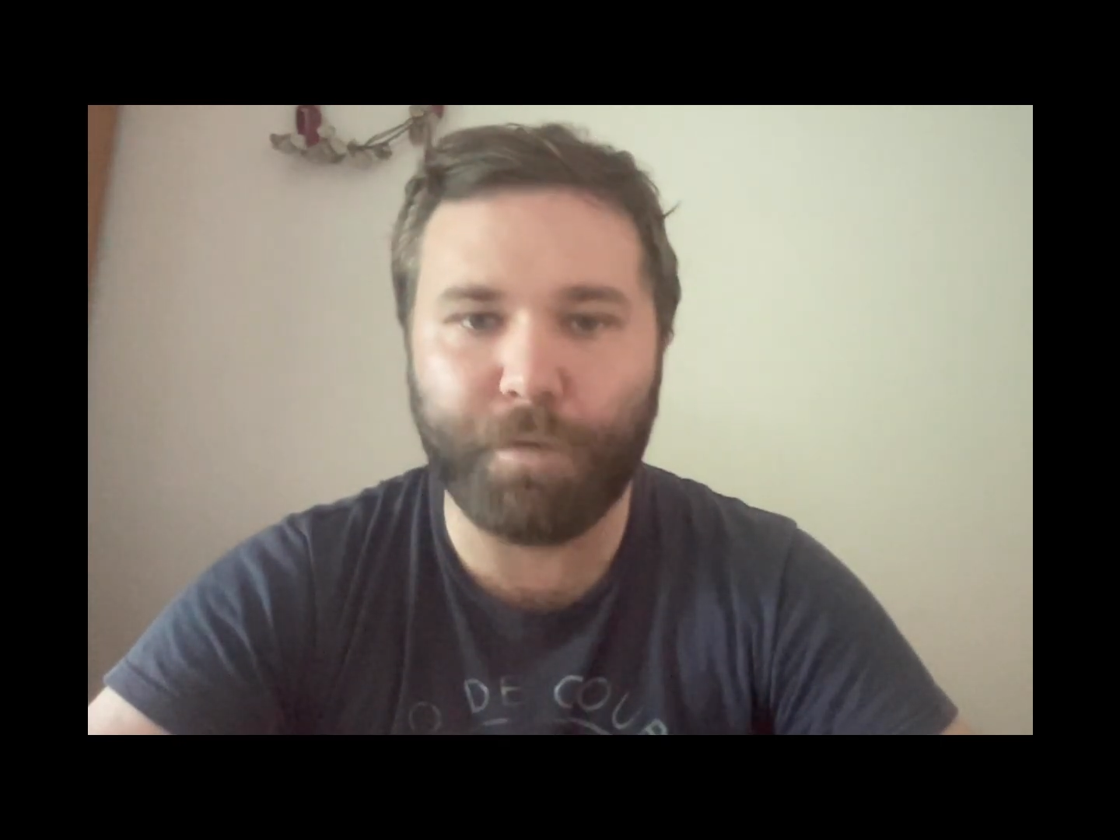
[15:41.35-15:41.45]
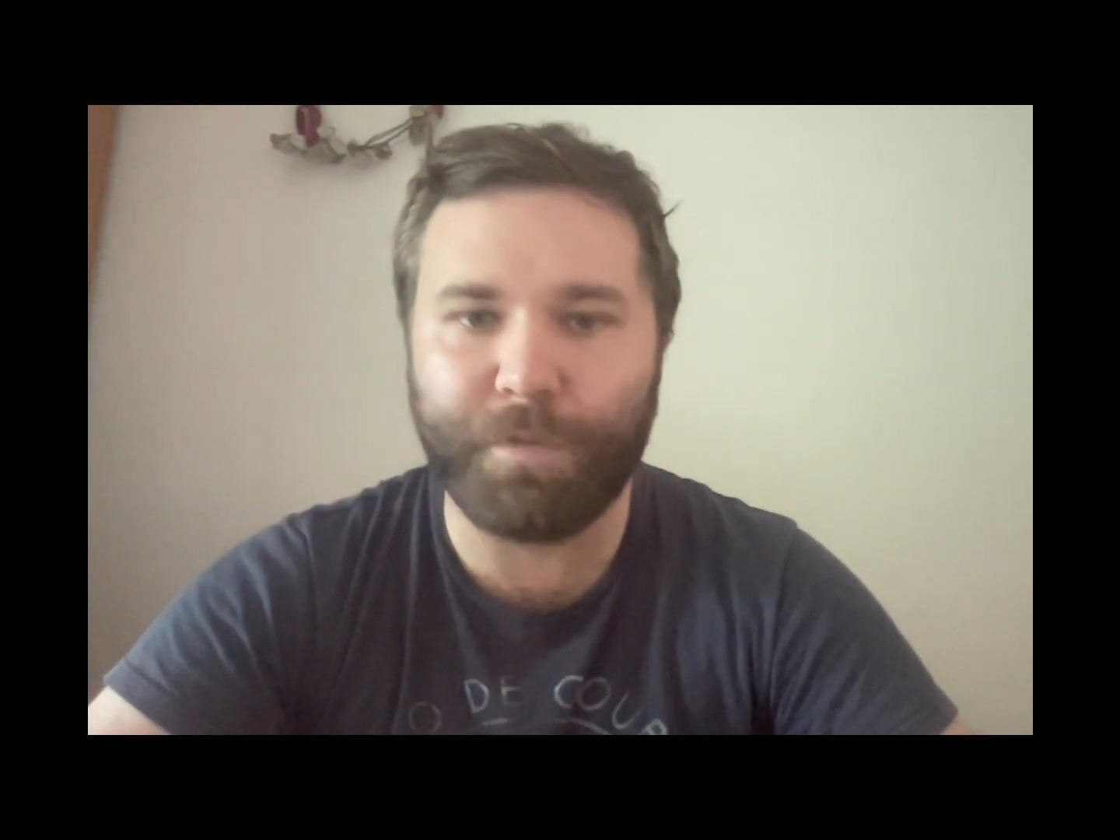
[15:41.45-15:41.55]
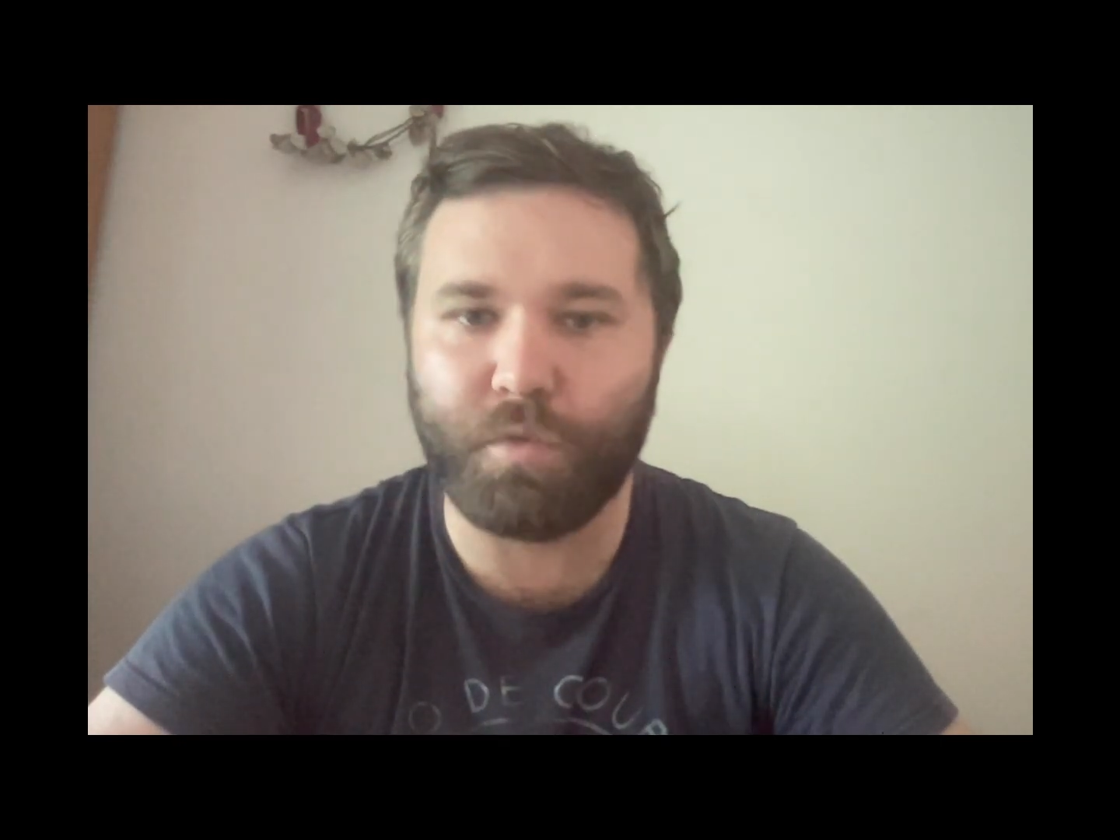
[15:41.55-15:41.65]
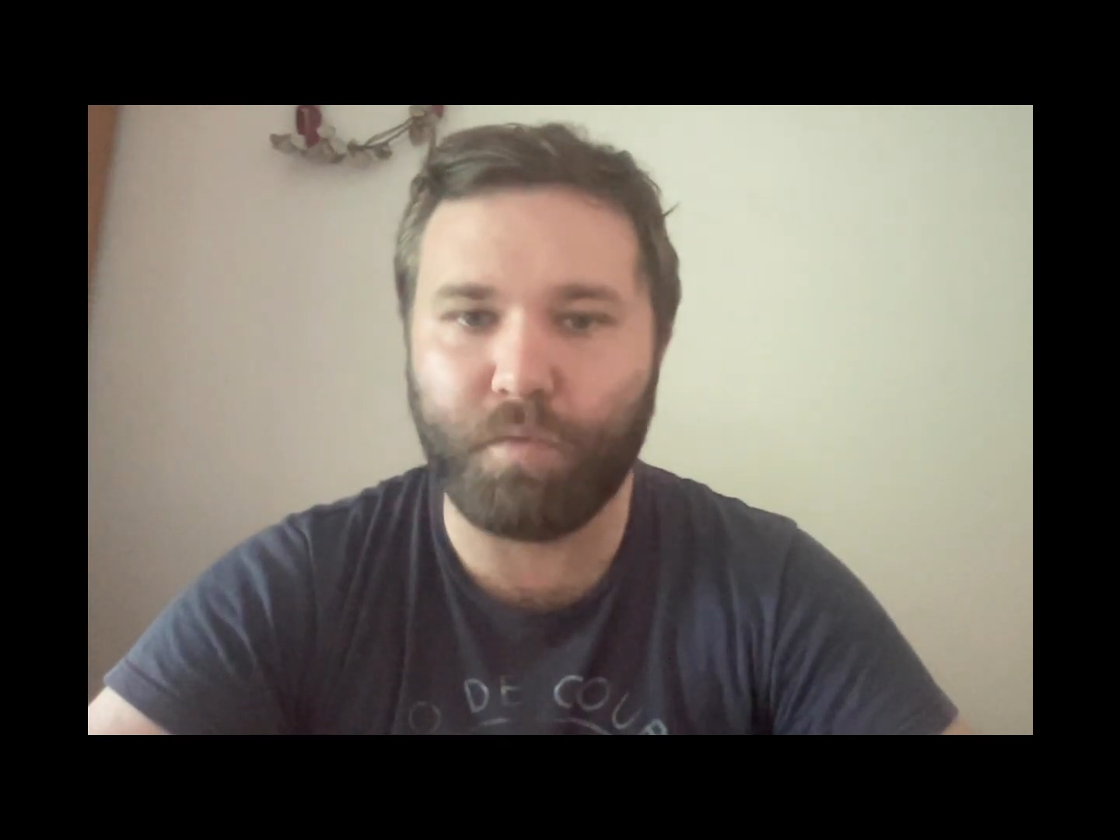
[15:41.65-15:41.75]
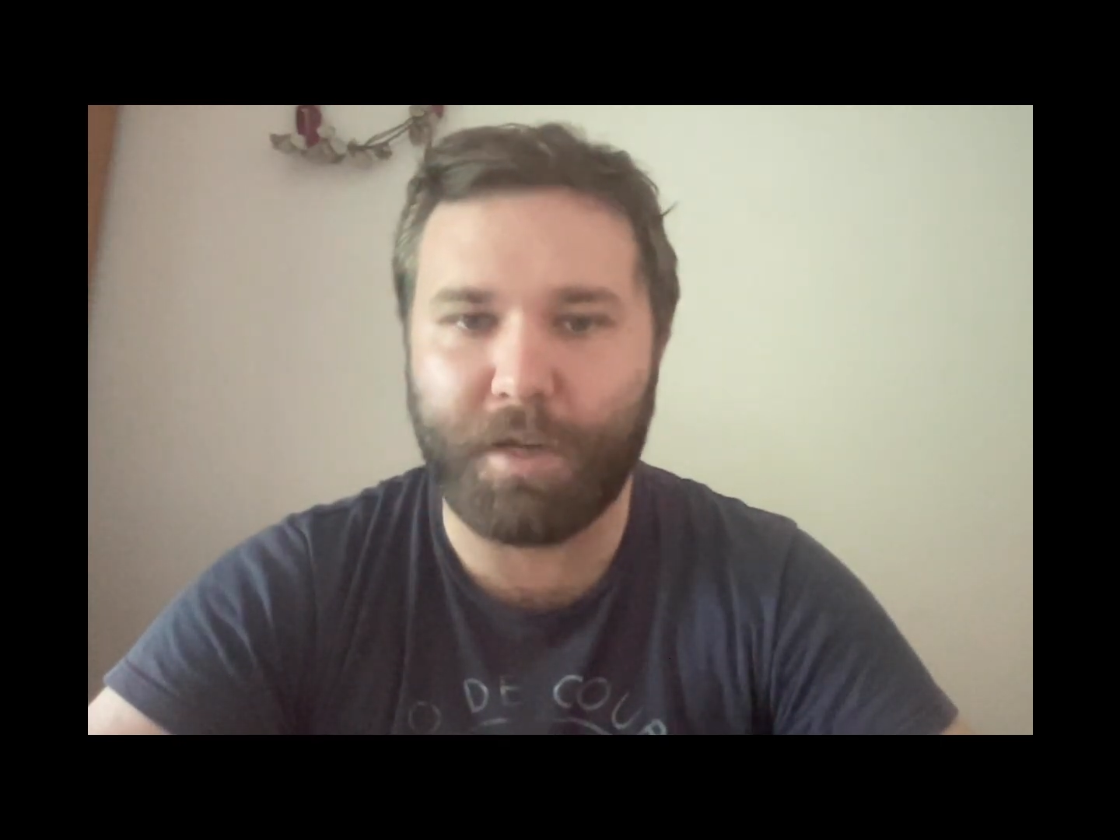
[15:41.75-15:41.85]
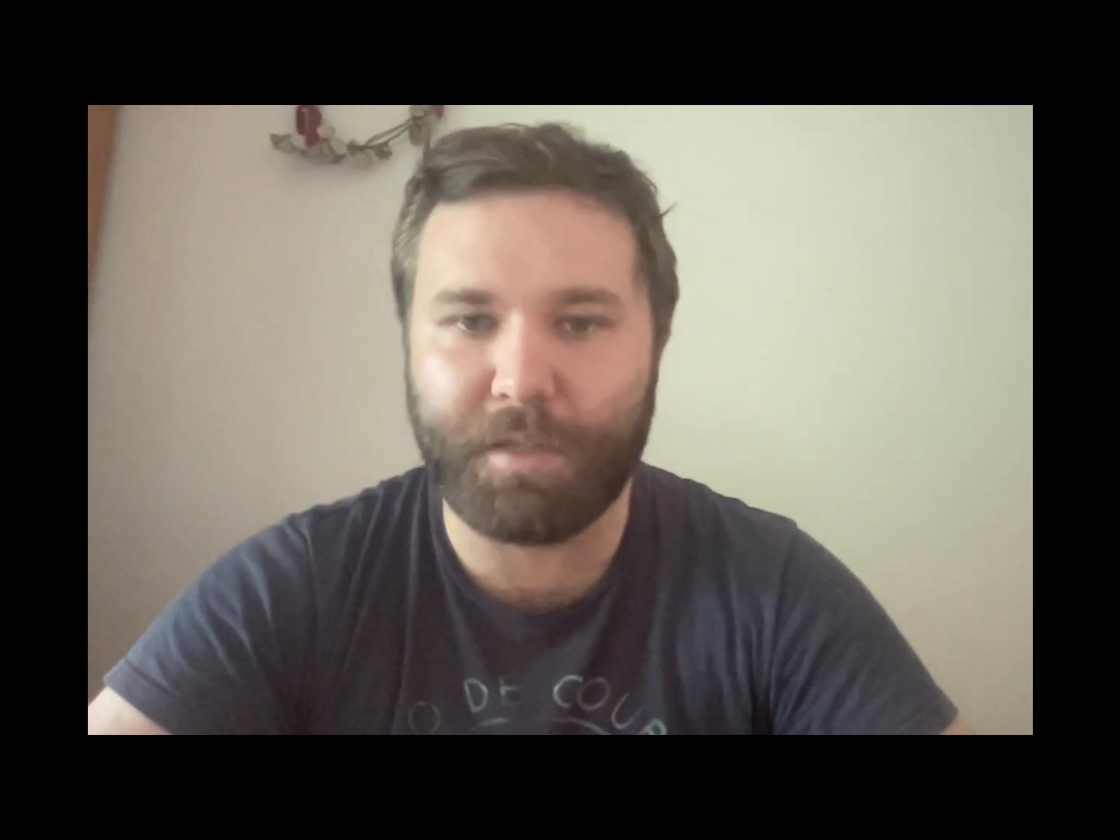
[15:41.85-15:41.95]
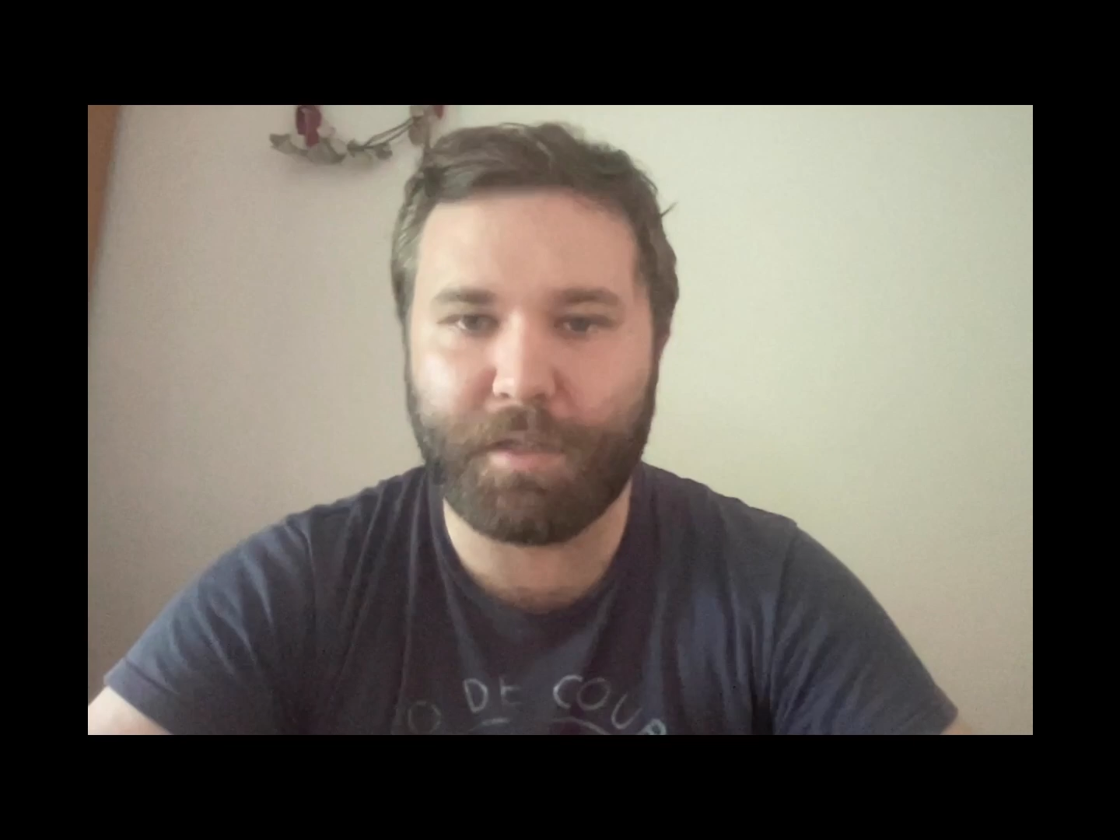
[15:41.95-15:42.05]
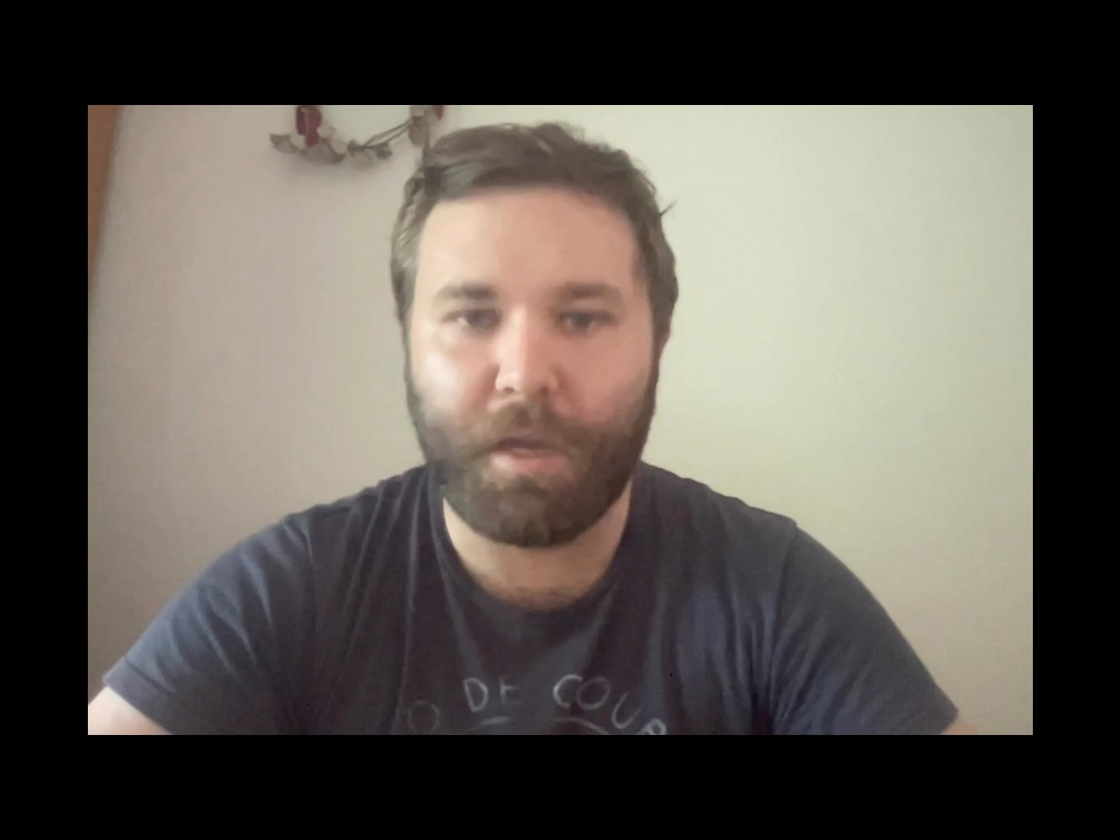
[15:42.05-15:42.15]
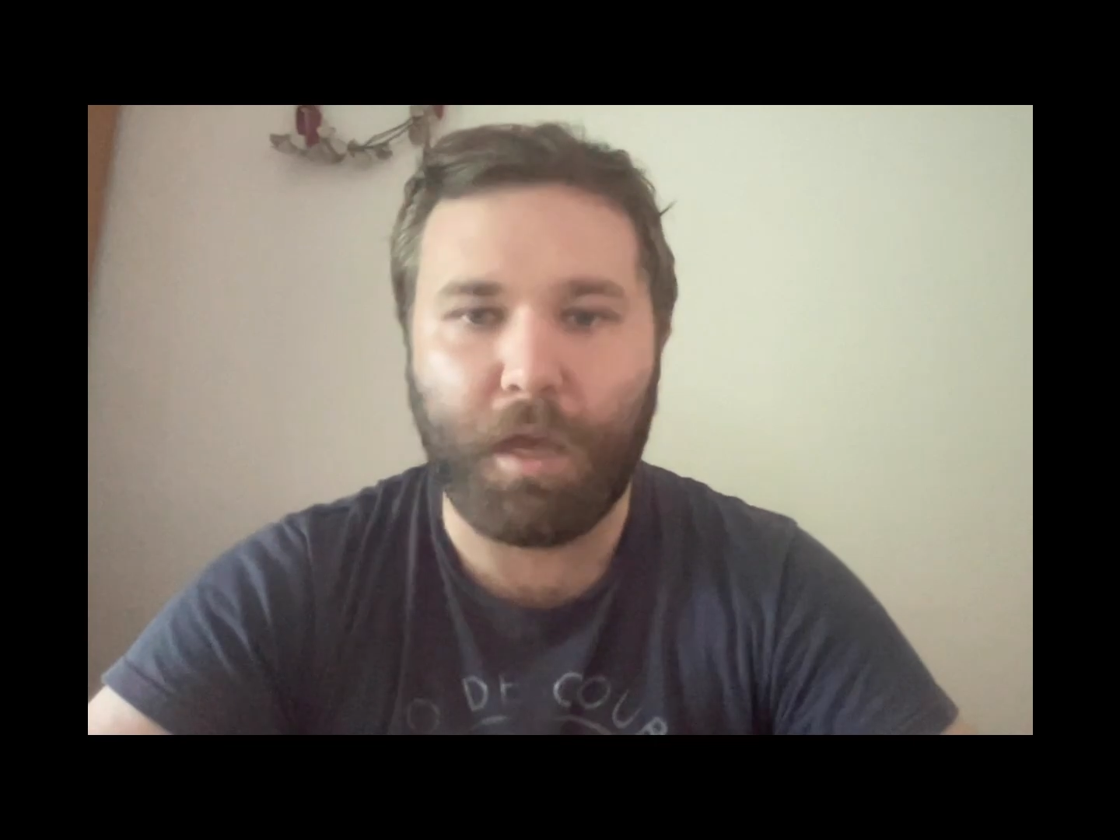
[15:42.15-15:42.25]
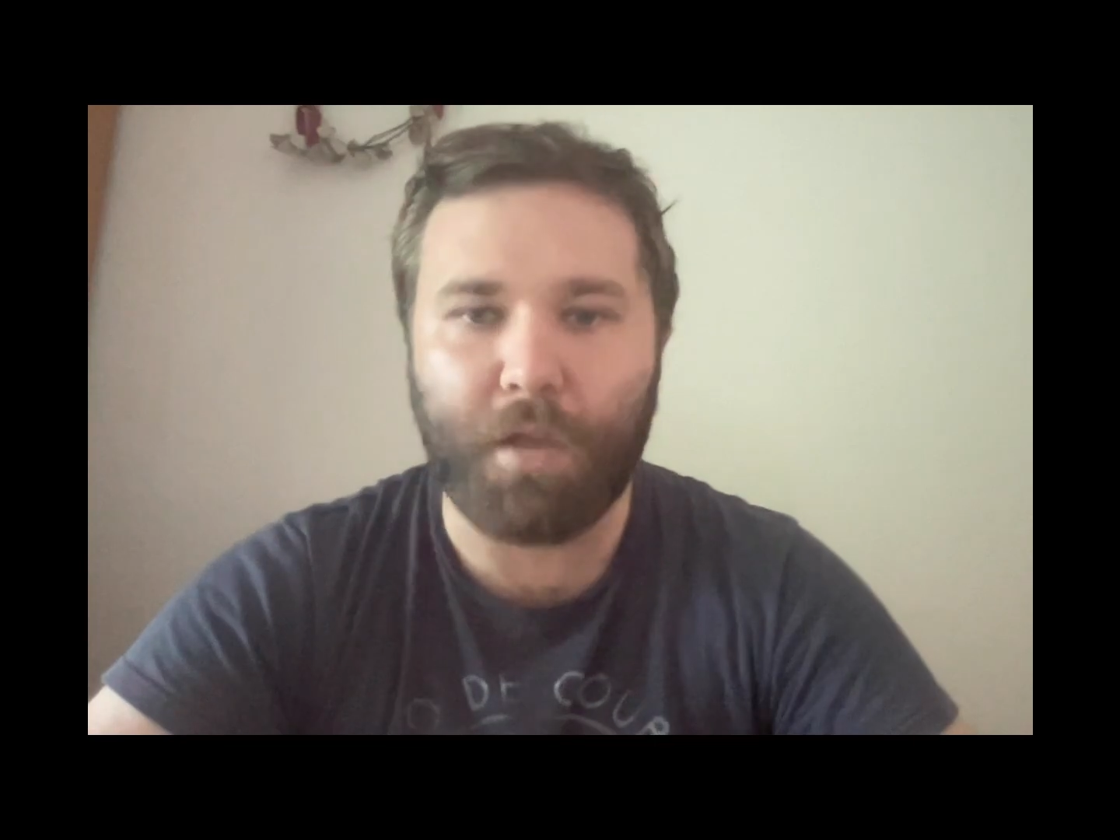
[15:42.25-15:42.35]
of his wrist,